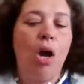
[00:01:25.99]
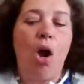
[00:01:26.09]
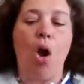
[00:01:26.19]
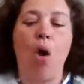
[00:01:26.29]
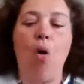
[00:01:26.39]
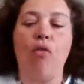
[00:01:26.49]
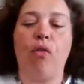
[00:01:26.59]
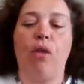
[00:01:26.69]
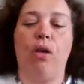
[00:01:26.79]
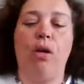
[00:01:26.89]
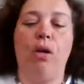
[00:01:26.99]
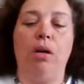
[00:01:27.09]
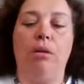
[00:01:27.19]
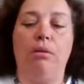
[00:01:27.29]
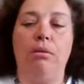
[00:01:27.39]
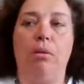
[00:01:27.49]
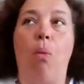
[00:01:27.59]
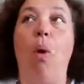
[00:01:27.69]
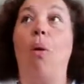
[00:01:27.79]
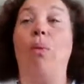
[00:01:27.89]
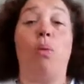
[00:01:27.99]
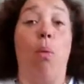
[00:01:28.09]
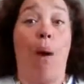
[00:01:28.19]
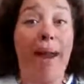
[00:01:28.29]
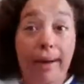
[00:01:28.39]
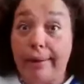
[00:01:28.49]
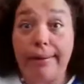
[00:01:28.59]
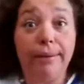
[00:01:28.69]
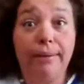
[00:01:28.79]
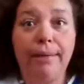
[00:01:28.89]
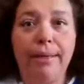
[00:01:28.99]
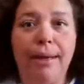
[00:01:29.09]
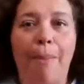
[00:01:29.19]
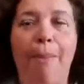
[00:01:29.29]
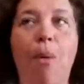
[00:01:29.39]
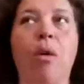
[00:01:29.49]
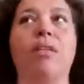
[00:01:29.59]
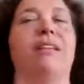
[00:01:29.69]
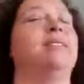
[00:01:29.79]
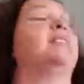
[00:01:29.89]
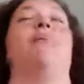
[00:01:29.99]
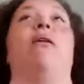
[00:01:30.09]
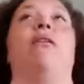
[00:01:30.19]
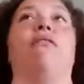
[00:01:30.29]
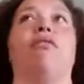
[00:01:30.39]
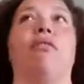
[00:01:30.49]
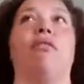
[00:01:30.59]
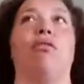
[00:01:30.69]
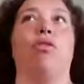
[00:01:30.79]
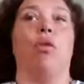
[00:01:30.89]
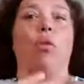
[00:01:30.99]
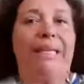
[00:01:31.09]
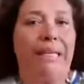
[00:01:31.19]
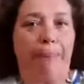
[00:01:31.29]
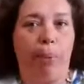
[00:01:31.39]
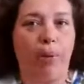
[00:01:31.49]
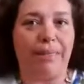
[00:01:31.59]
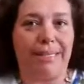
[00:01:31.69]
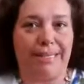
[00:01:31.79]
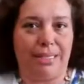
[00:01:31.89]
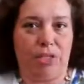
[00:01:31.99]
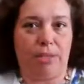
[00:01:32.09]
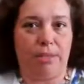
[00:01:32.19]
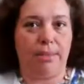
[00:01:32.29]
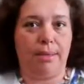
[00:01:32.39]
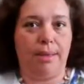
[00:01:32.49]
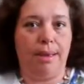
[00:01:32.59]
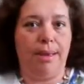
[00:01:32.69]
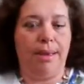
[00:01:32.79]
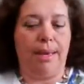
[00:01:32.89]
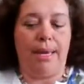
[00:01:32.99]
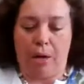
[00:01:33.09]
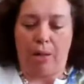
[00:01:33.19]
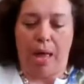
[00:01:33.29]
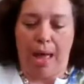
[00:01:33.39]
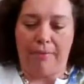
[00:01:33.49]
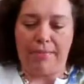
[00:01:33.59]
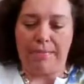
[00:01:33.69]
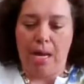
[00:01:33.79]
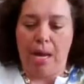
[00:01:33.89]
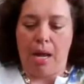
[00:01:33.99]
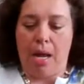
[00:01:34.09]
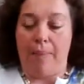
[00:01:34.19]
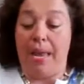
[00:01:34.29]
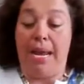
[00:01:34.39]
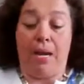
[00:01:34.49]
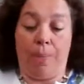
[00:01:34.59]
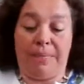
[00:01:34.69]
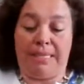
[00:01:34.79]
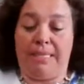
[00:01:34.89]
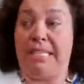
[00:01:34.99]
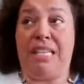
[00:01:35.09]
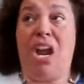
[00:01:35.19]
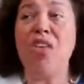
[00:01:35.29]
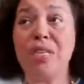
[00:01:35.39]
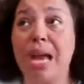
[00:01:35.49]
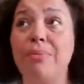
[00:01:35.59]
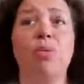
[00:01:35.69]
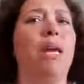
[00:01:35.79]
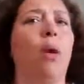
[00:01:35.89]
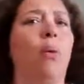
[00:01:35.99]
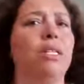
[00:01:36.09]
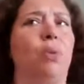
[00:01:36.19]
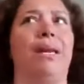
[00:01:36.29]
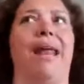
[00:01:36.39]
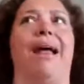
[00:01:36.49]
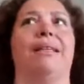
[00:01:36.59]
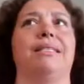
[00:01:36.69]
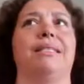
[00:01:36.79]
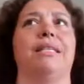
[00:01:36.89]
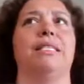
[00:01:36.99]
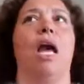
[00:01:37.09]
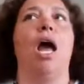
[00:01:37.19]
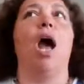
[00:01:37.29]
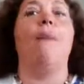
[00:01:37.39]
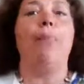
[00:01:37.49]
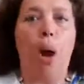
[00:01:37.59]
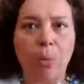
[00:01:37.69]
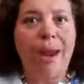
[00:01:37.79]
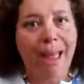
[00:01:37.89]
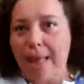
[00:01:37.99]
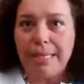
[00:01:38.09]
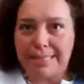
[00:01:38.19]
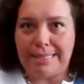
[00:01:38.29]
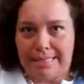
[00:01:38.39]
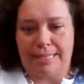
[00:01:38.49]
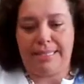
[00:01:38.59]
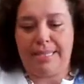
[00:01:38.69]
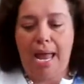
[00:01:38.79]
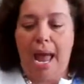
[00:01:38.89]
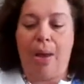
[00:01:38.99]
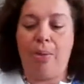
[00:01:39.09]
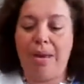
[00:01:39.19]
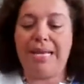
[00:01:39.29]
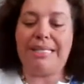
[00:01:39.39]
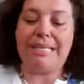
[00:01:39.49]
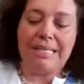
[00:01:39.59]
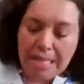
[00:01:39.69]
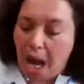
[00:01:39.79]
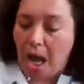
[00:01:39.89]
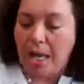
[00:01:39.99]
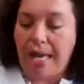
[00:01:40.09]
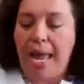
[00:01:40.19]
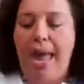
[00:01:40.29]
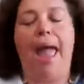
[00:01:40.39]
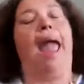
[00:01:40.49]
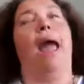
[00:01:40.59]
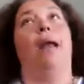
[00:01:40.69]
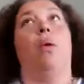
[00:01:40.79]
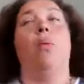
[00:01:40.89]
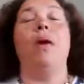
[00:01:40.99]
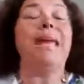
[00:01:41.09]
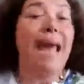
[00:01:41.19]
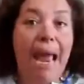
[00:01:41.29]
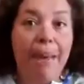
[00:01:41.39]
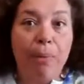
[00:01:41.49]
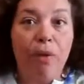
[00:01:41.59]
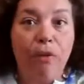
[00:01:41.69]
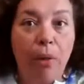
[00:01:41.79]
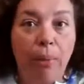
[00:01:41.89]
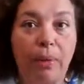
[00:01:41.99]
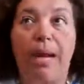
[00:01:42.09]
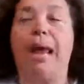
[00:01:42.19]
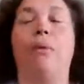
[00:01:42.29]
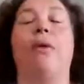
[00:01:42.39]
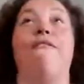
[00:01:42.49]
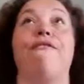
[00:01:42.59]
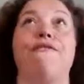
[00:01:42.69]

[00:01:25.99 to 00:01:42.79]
over what we wear more than some of the really important decisions in our lives. And in our businesses. And other times we go into analysis paralysis and we get stuck and we can't move forward and we